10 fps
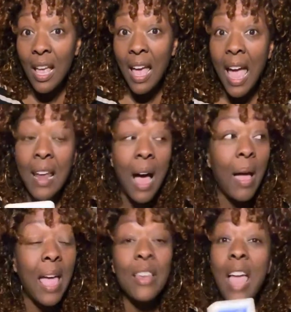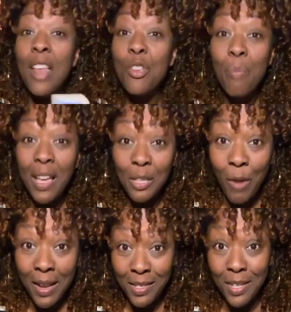And you made the right
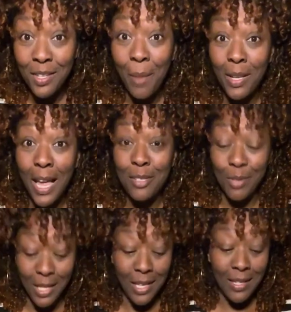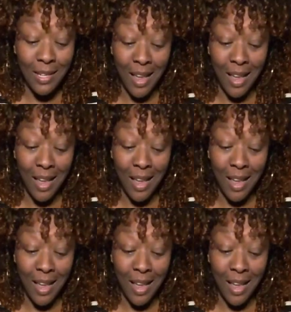decision. I'm glad you did.